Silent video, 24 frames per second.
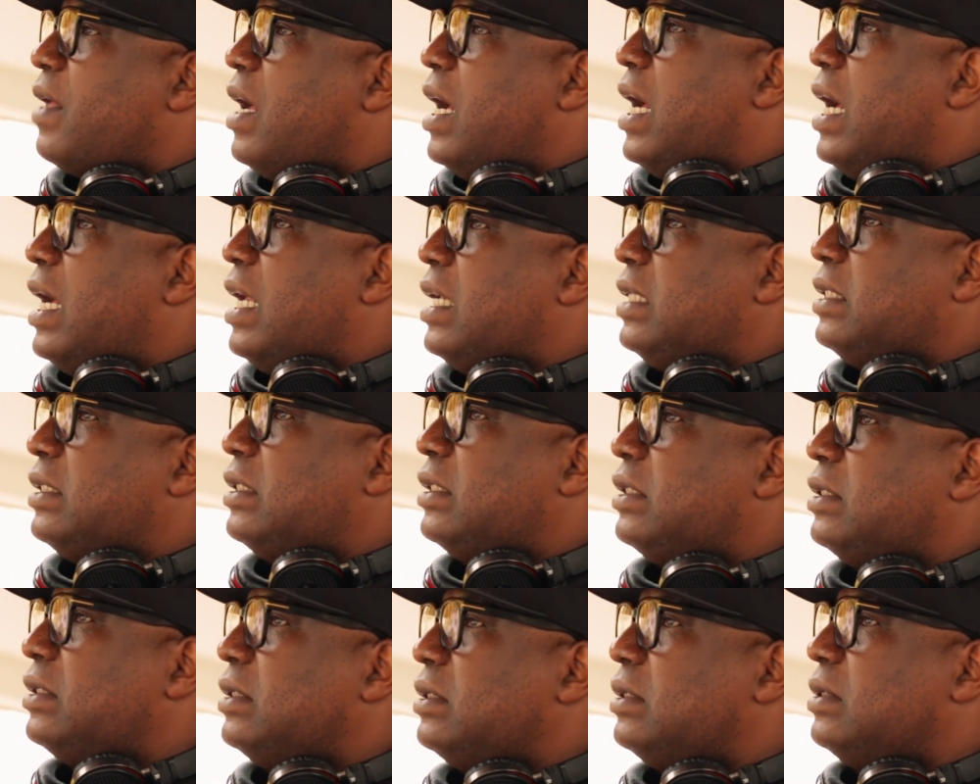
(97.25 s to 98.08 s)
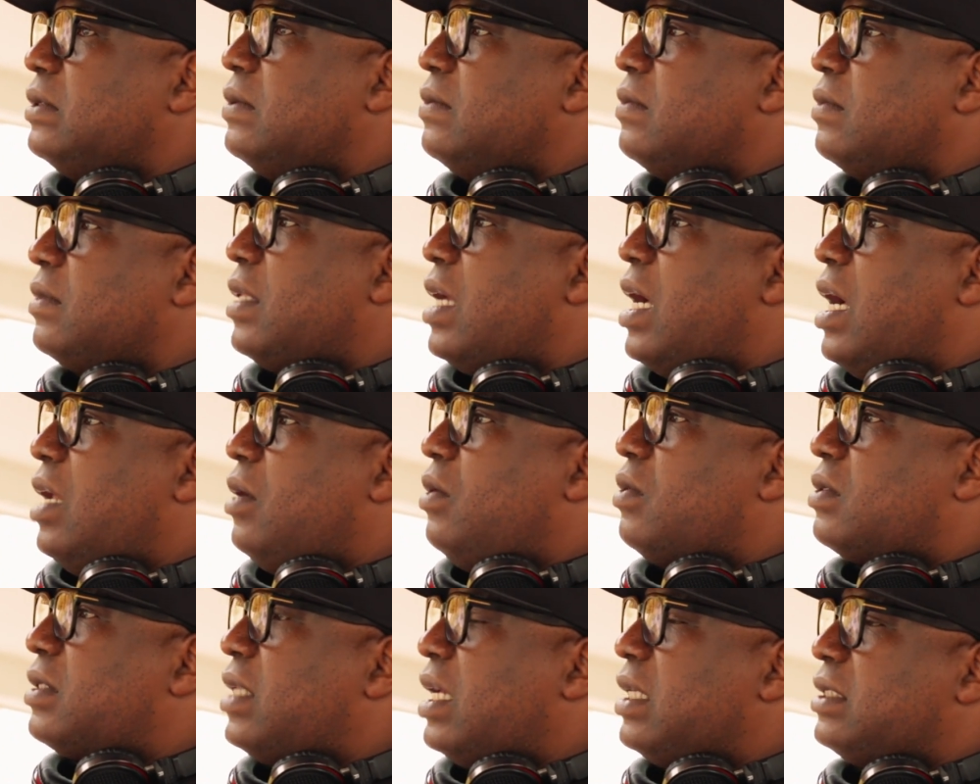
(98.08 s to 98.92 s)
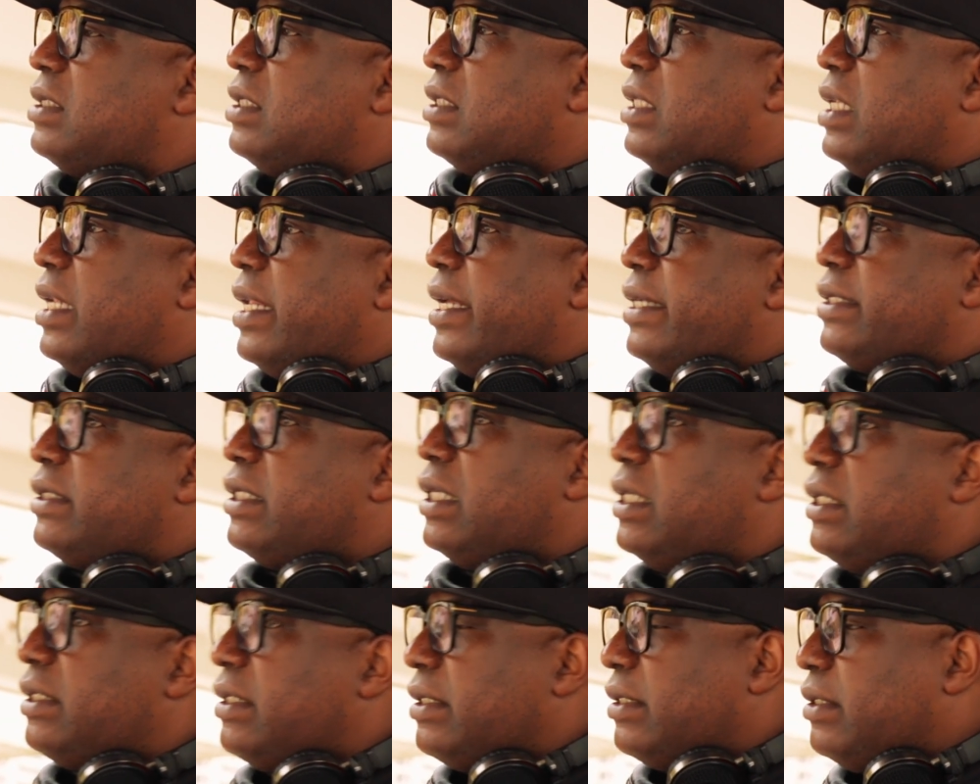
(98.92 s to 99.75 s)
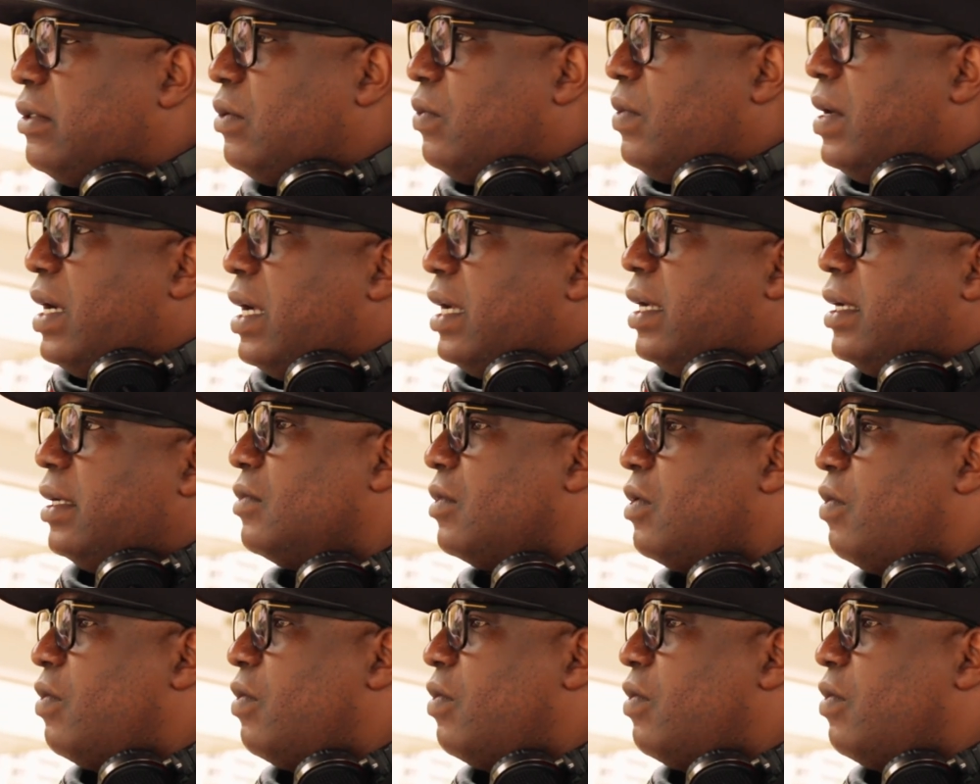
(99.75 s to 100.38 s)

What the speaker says: And I looked at it and I said, why?